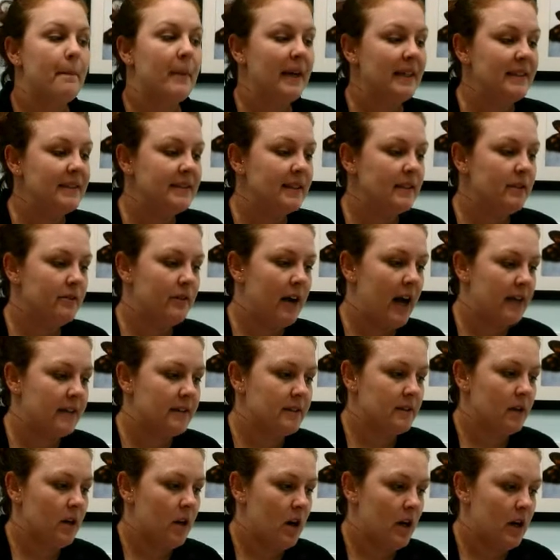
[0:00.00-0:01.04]
Mice and
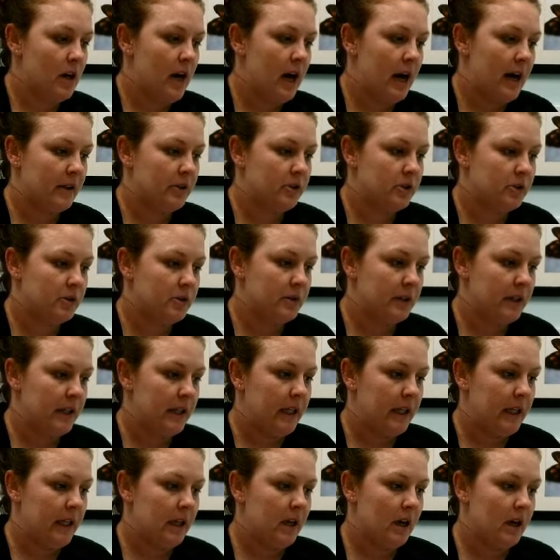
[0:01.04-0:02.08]
rats are
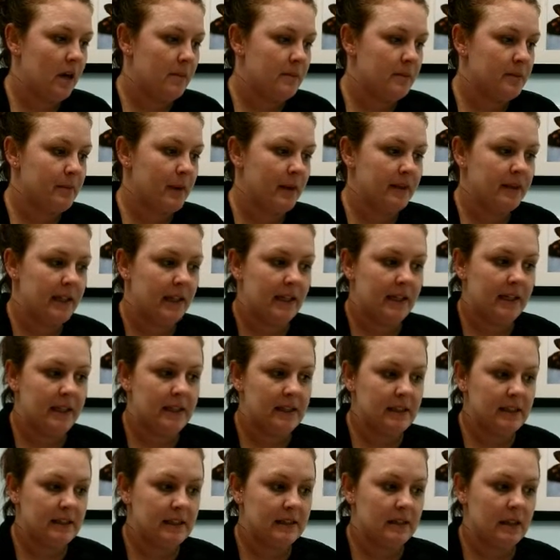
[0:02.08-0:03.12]
actually
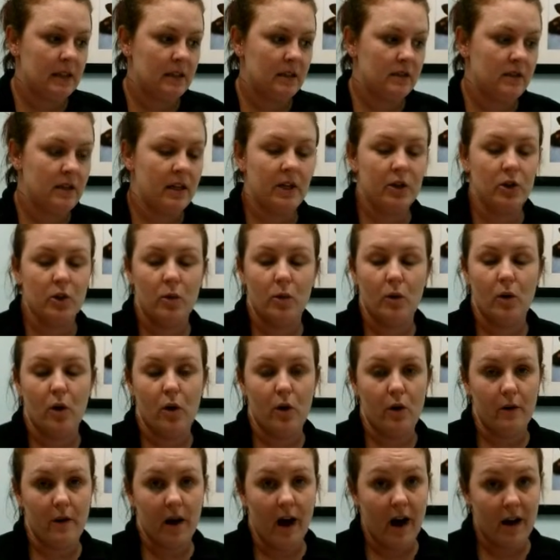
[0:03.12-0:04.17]
spontaneous
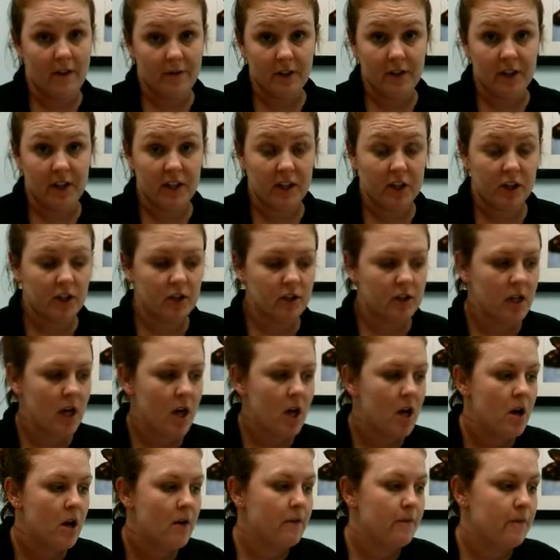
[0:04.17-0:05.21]
continual ovulators.
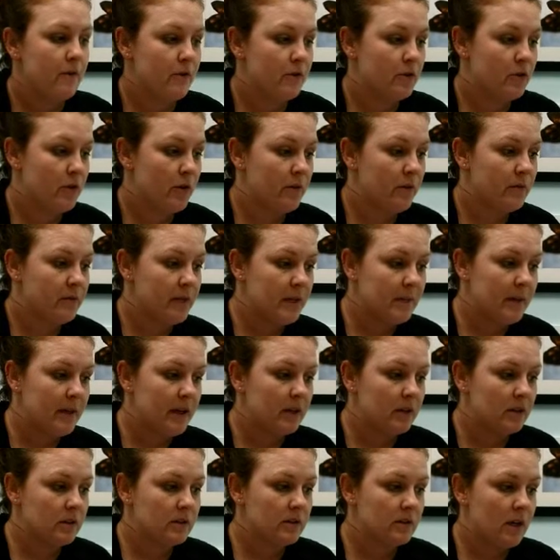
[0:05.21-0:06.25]
So the
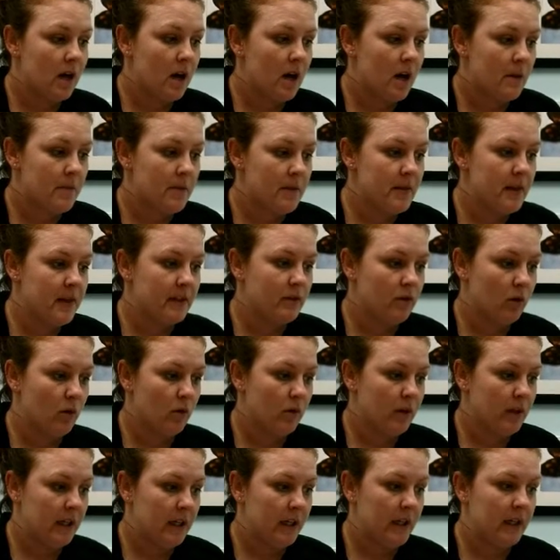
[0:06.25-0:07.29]
females, they
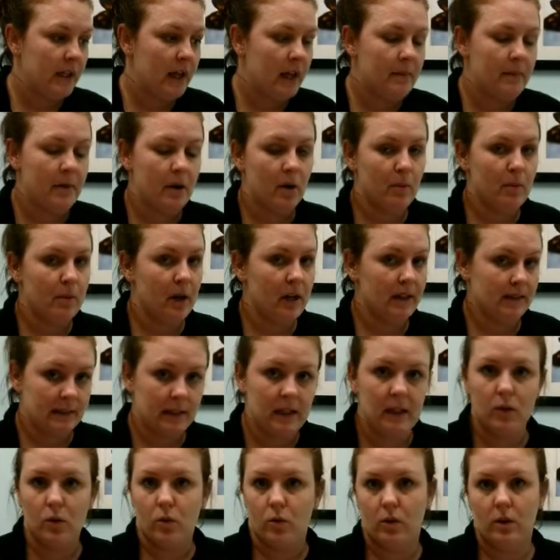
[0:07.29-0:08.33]
don't need a male
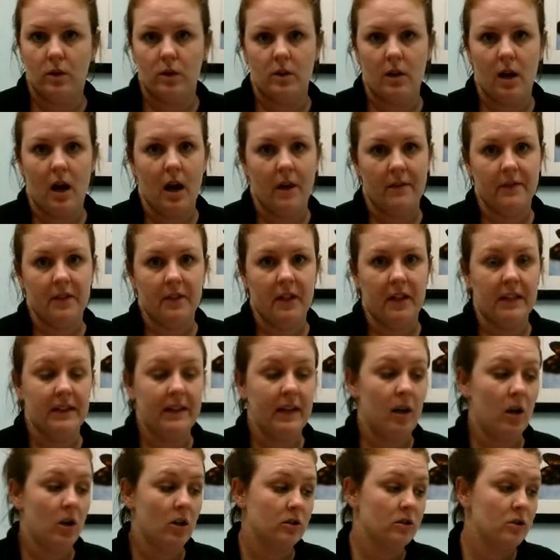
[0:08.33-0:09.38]
present in order to ovulate.
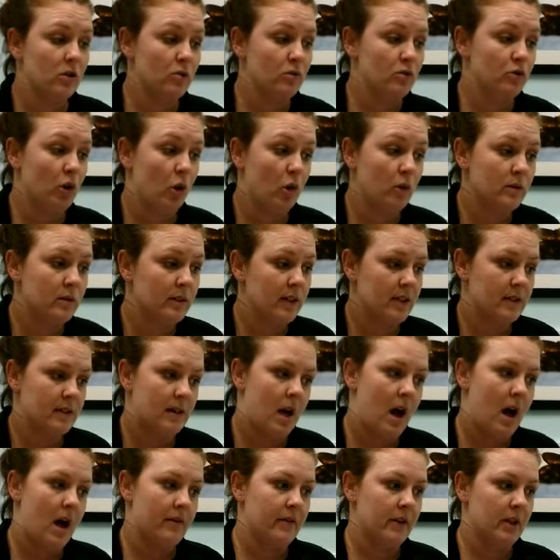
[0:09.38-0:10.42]
They also don't tend to
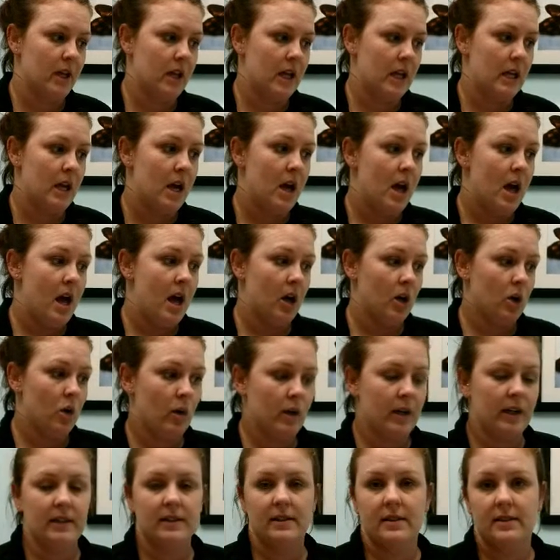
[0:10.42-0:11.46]
ovulate
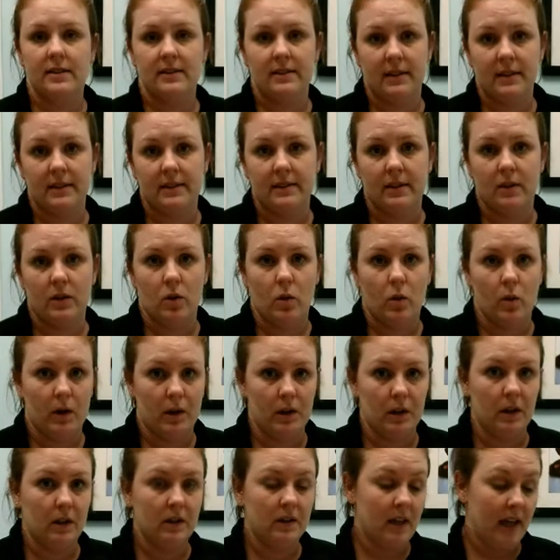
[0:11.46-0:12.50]
according to season
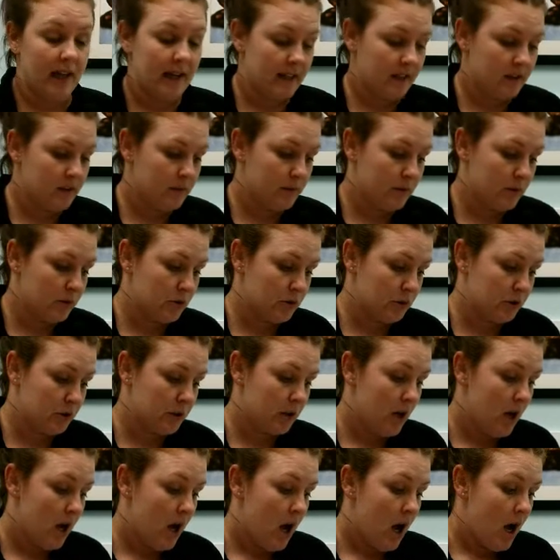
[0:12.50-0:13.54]
or light
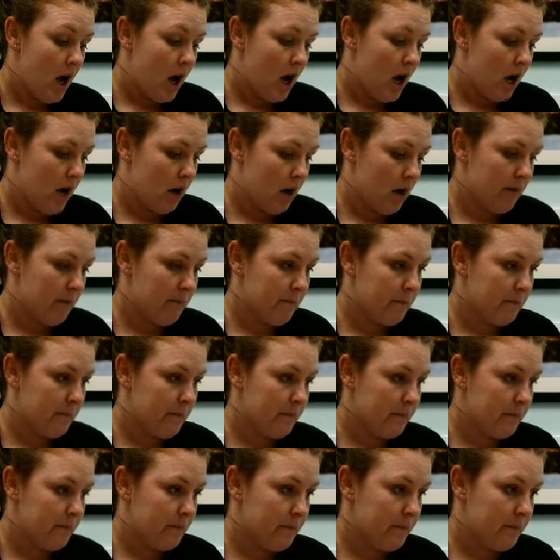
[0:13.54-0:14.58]
exposure.
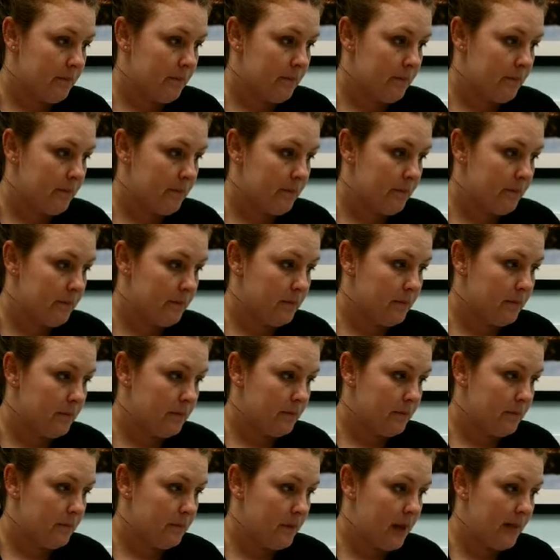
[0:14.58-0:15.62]

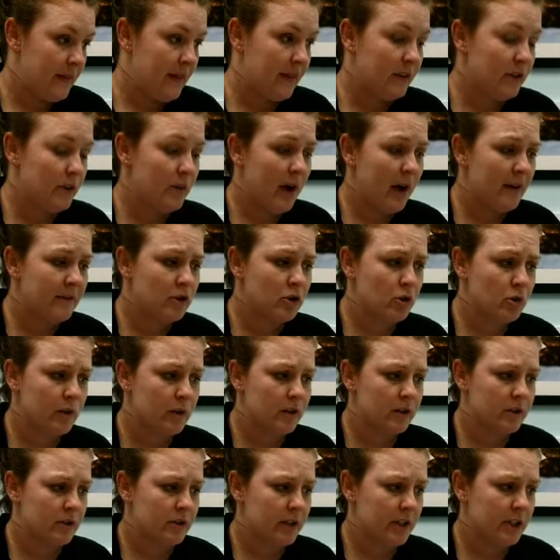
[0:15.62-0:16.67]
And they do have
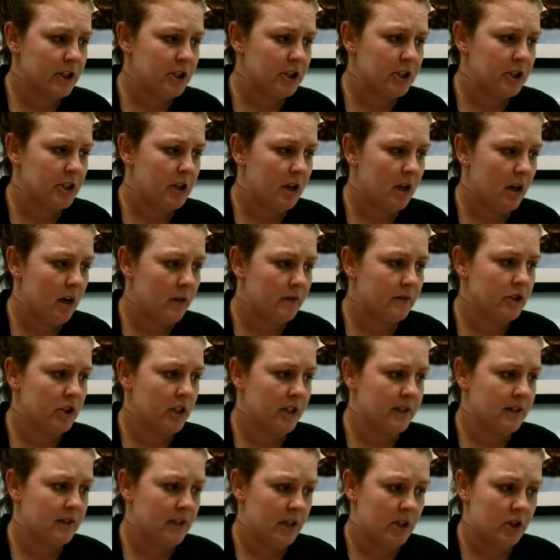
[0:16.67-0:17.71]
short duration of
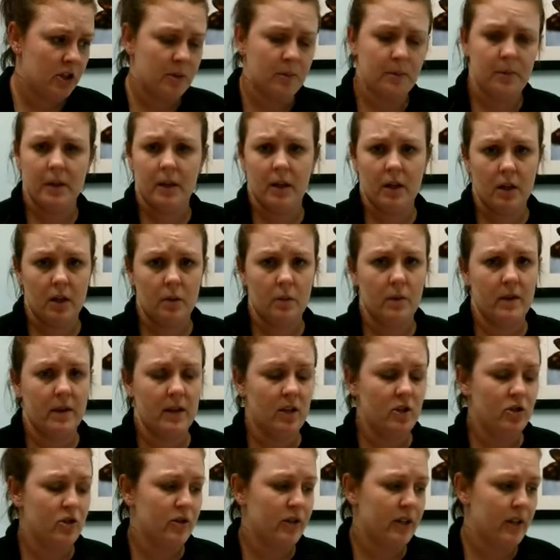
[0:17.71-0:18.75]
gestation period when
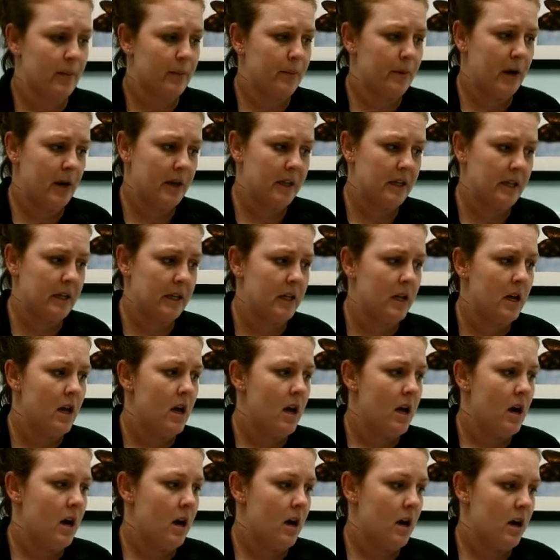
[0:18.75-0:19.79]
they do get pregnant.
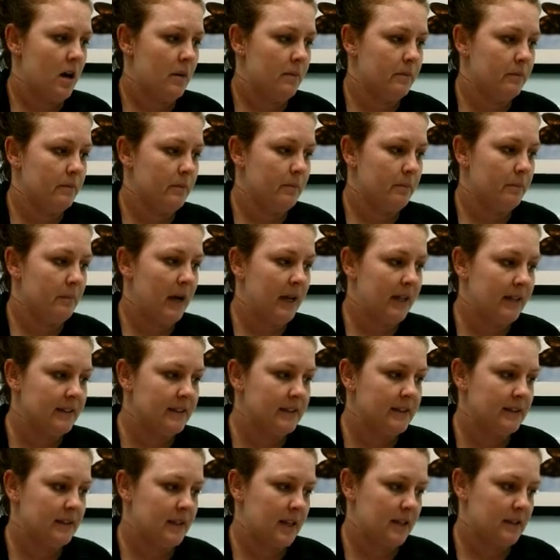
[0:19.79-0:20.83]

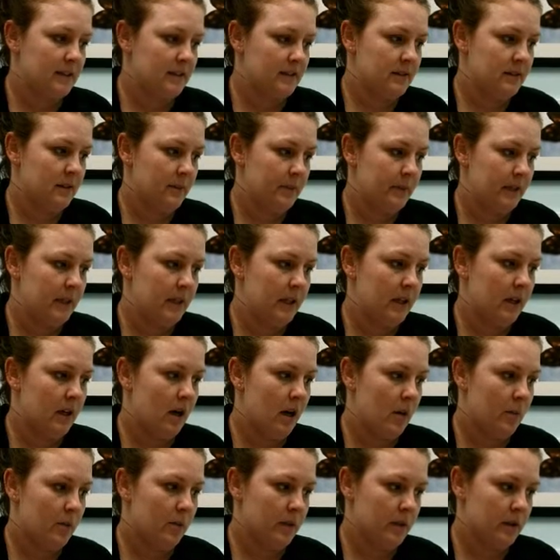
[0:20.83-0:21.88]
Mice, it tends to be
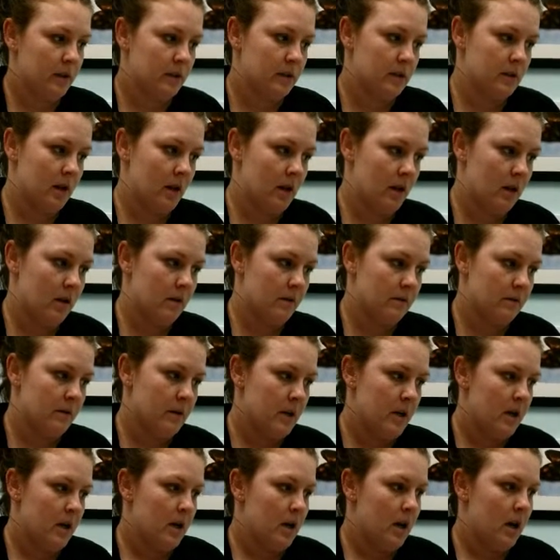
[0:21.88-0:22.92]
upwards of
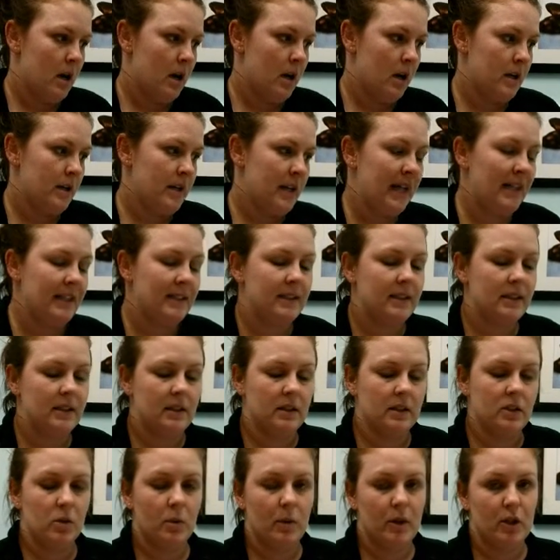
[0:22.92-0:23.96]
19
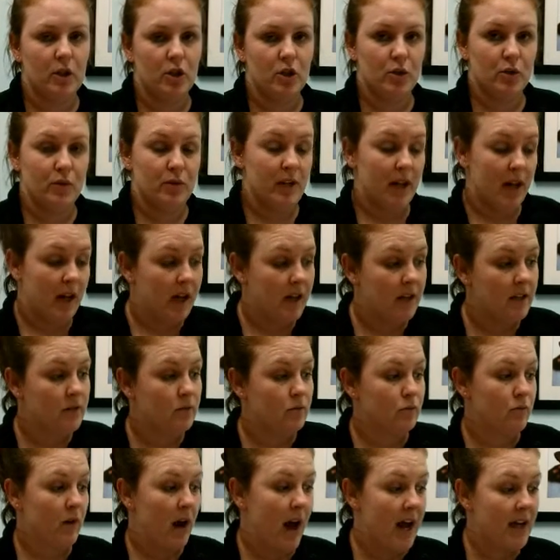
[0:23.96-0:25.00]
to 22 days.
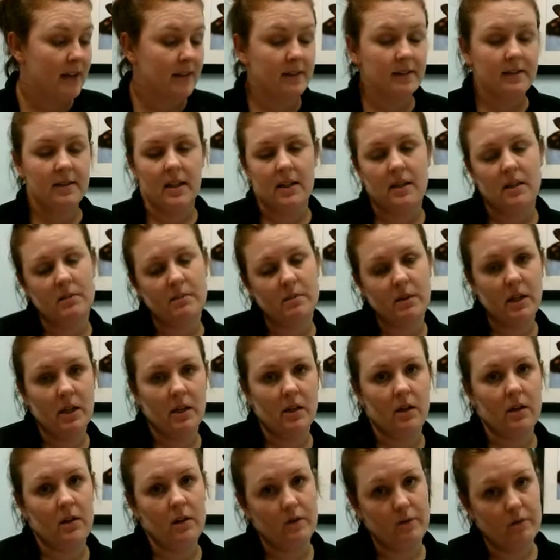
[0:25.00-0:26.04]
Rats tend to
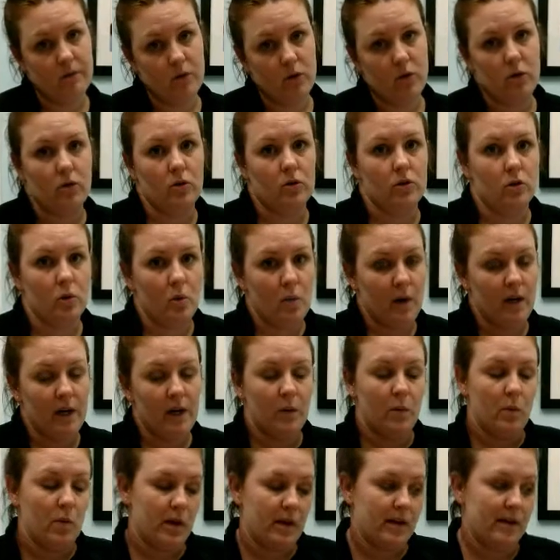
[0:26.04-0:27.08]
be the full
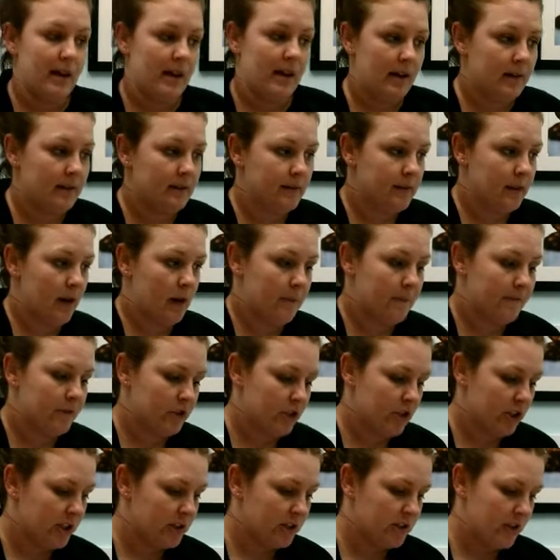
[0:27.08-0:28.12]
21 days for
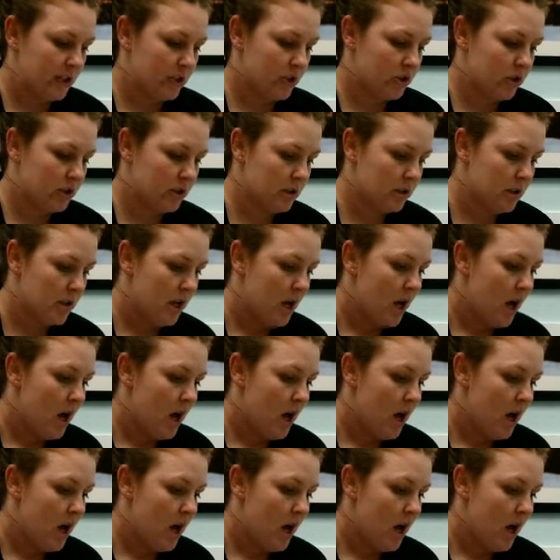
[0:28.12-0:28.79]
gestation.